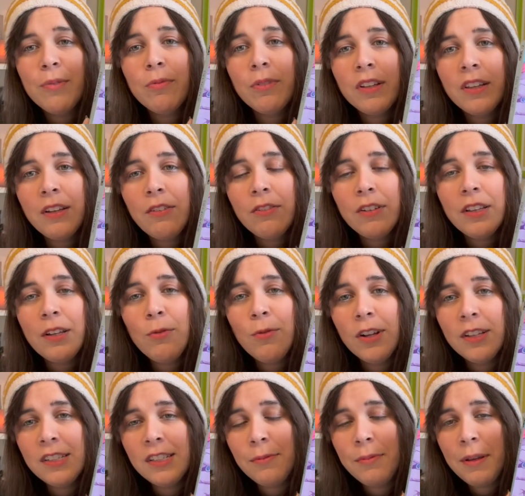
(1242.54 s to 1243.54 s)
really, really
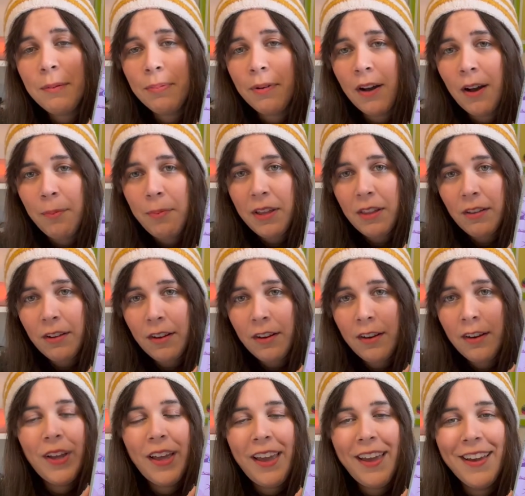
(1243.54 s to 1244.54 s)
wants to be
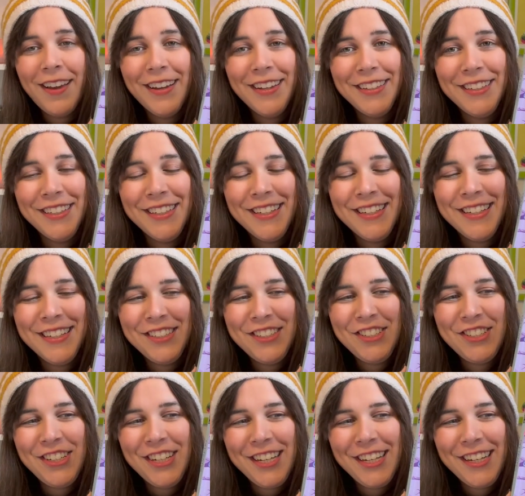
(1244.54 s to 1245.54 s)
popular, and
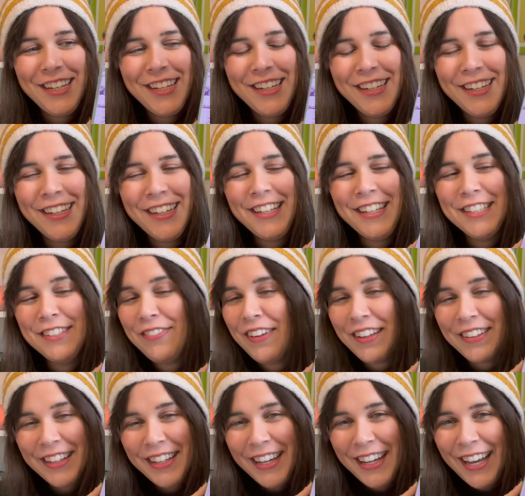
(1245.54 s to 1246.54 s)
she is
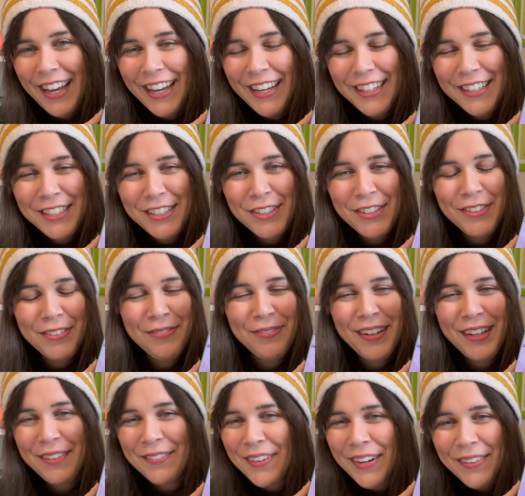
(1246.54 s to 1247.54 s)
failing at
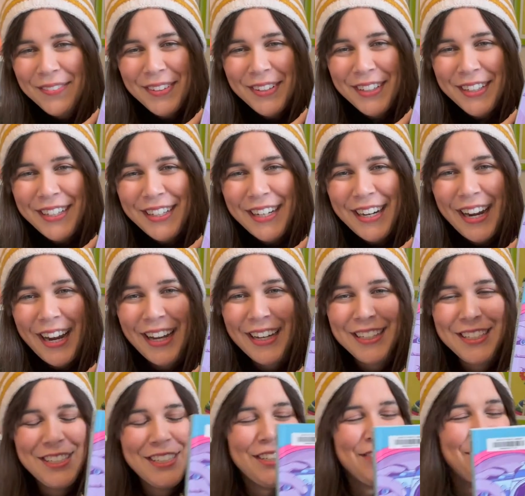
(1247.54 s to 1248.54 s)
being popular, and she